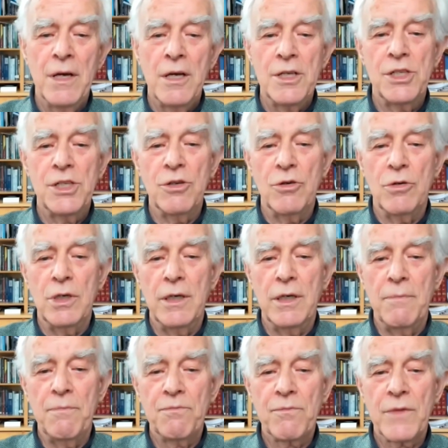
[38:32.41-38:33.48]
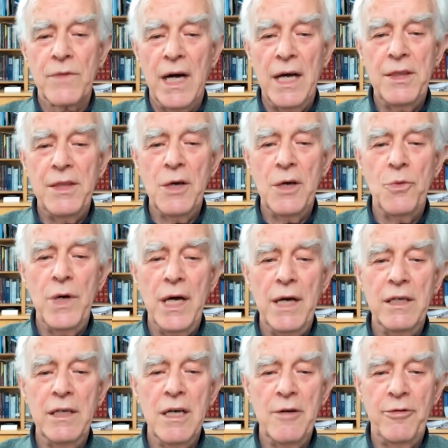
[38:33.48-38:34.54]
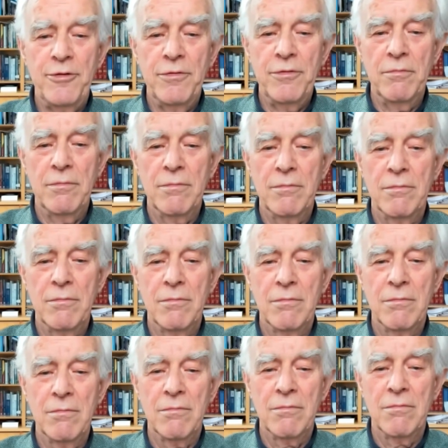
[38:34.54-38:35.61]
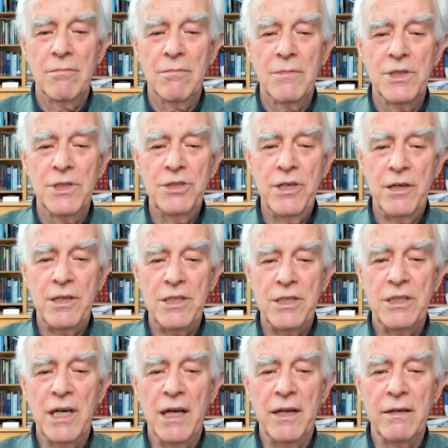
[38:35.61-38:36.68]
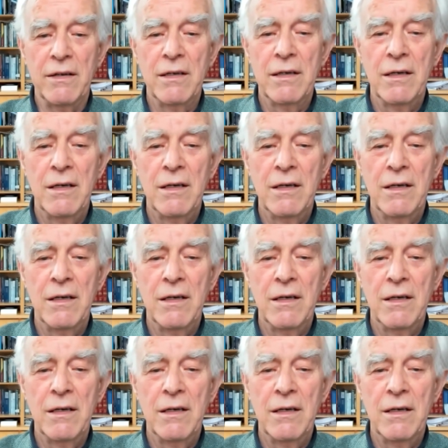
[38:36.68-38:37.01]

So um, I think we had enough studies done.